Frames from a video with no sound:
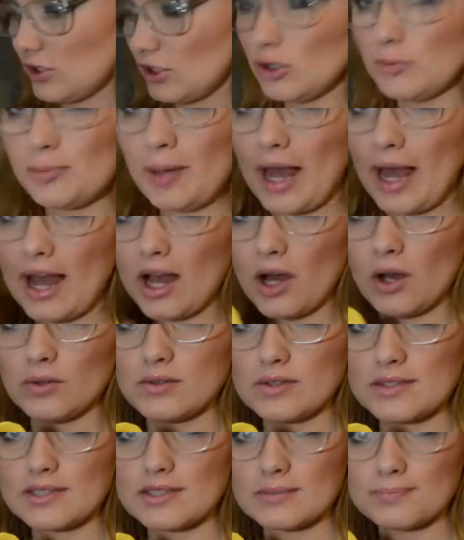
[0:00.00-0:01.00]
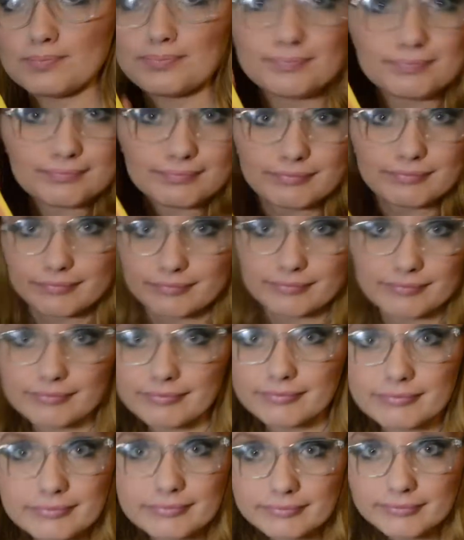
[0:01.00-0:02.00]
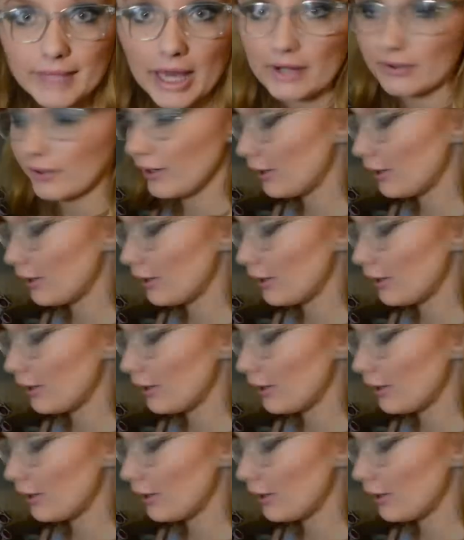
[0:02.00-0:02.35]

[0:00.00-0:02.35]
2 pounds. I don't